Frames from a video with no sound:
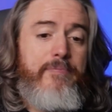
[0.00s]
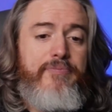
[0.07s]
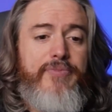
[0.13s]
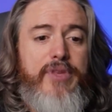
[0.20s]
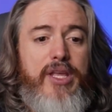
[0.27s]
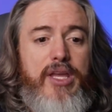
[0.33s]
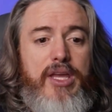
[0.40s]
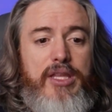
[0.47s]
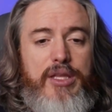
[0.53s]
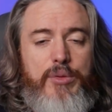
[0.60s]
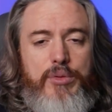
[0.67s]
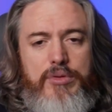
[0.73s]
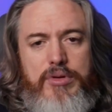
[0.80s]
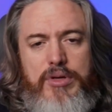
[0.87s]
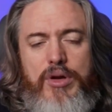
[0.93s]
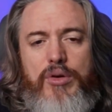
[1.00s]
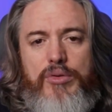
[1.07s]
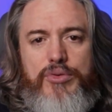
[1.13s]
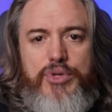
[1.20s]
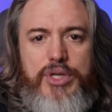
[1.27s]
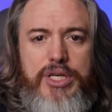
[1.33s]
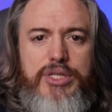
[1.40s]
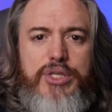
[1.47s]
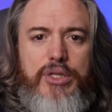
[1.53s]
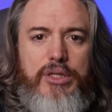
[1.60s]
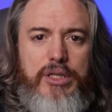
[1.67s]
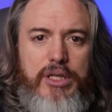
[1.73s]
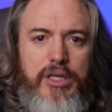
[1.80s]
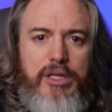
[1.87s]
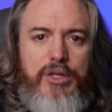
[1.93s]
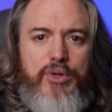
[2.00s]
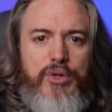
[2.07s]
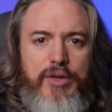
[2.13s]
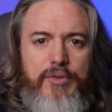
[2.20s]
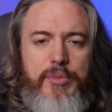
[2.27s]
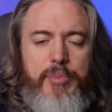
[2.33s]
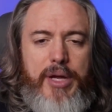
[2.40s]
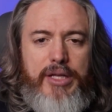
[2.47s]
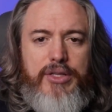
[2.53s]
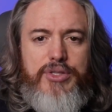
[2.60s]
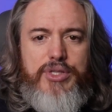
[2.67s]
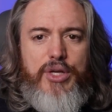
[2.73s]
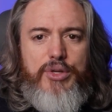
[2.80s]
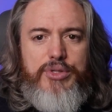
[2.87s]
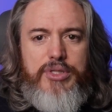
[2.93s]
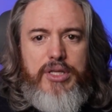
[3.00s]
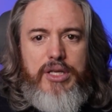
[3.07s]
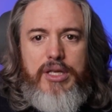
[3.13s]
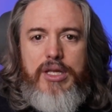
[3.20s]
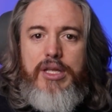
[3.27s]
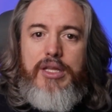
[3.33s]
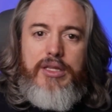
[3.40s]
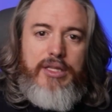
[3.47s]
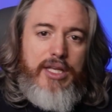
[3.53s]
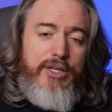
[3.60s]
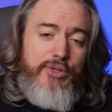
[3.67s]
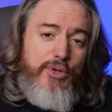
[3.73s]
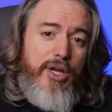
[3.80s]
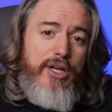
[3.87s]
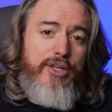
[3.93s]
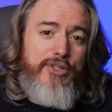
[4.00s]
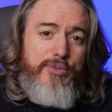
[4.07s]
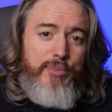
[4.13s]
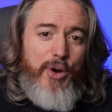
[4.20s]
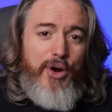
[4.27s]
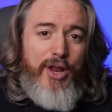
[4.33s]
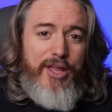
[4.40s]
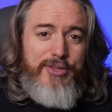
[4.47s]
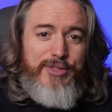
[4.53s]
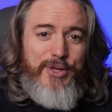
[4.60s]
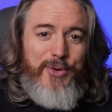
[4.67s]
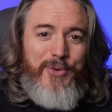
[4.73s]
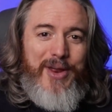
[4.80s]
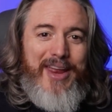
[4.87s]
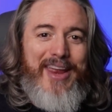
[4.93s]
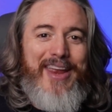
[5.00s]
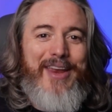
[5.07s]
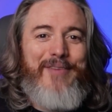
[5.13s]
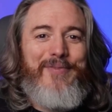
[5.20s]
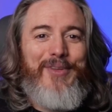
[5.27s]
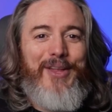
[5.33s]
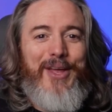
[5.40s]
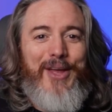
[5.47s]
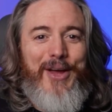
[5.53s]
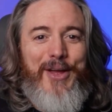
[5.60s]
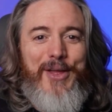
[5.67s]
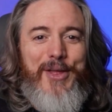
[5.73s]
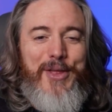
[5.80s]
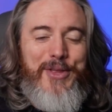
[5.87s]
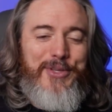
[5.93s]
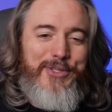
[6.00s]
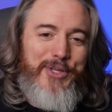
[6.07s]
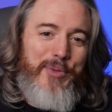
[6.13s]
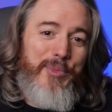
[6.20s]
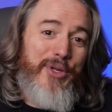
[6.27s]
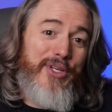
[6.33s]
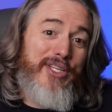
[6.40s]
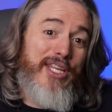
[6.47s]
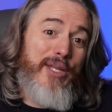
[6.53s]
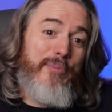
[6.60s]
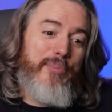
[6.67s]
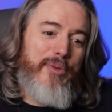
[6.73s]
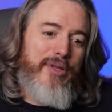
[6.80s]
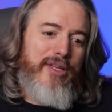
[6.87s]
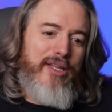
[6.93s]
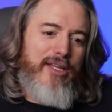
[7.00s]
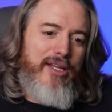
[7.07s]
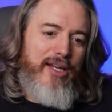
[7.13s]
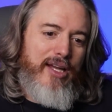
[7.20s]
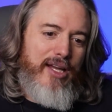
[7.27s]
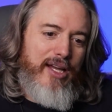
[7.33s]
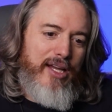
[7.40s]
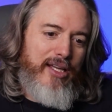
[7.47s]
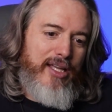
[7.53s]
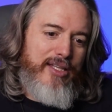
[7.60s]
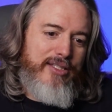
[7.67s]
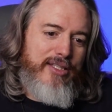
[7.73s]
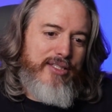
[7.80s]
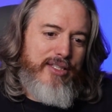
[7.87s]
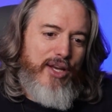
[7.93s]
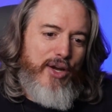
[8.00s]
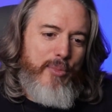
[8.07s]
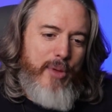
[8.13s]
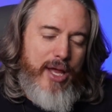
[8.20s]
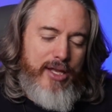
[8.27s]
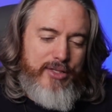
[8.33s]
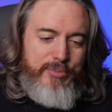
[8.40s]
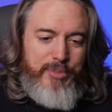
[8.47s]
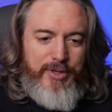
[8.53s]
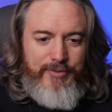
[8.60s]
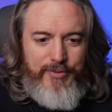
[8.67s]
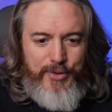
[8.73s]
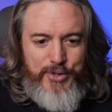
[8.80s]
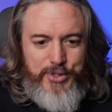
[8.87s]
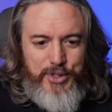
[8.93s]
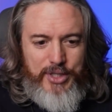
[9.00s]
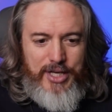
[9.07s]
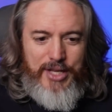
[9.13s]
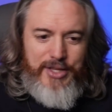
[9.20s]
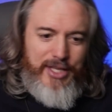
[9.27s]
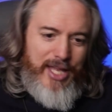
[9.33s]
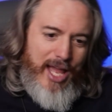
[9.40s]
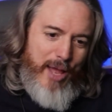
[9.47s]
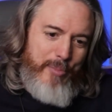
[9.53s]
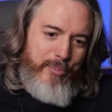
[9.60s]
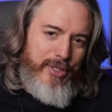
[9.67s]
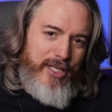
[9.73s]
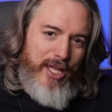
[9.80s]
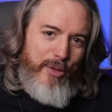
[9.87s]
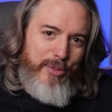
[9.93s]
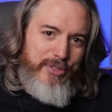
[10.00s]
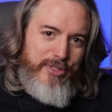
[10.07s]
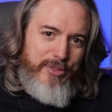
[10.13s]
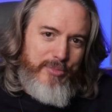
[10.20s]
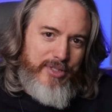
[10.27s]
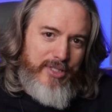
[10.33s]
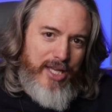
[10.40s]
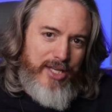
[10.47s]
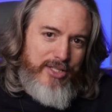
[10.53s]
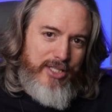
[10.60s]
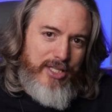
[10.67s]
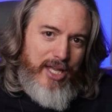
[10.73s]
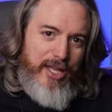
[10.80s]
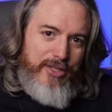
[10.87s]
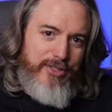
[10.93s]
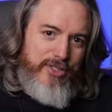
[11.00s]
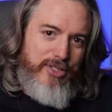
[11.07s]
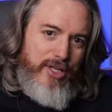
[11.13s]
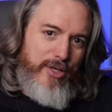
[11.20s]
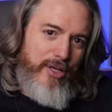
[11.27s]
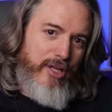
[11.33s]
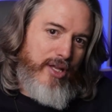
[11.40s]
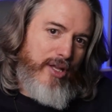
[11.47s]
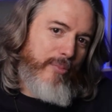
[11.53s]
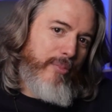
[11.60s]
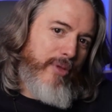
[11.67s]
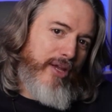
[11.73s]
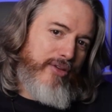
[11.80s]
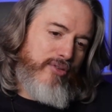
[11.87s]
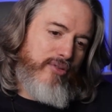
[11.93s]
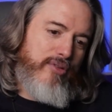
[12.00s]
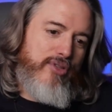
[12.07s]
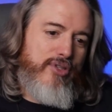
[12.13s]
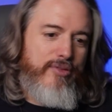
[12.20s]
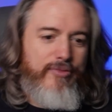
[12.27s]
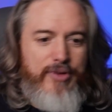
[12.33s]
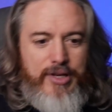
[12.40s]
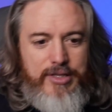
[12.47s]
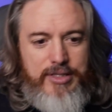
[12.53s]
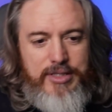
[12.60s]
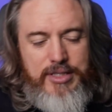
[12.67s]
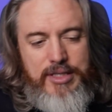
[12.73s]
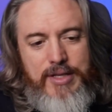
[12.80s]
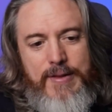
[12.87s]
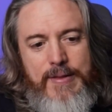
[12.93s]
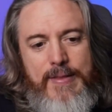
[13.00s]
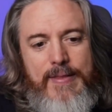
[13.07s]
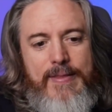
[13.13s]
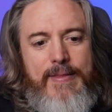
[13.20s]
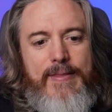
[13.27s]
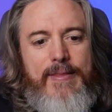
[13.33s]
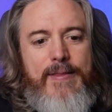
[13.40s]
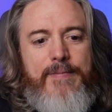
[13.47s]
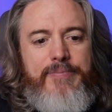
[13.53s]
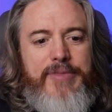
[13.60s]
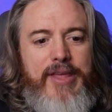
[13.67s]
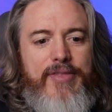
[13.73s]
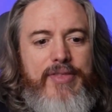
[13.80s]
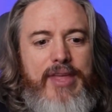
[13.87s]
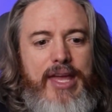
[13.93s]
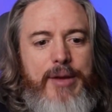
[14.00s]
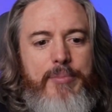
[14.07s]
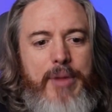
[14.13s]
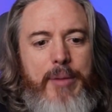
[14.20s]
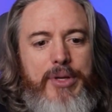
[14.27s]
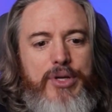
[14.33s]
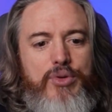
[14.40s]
and they were, traditionally you give it back to Chelsea, they try to smart ass their way and play someone deep against the center backs, but fortunately nothing happened. That was some sketchy ass shit, my Tunisian friends. And then Mamadou